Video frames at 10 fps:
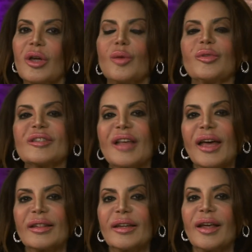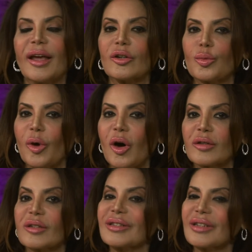But sadly,
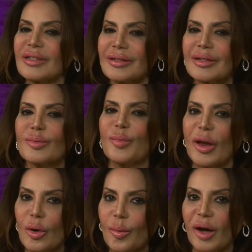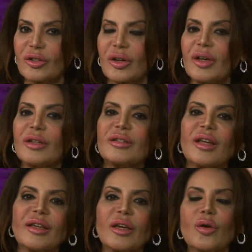andropause doesn't spare much,
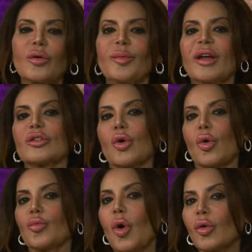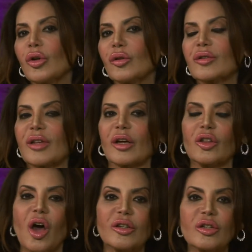taking over man's hormonal,
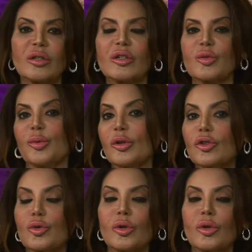psychological, spiritual,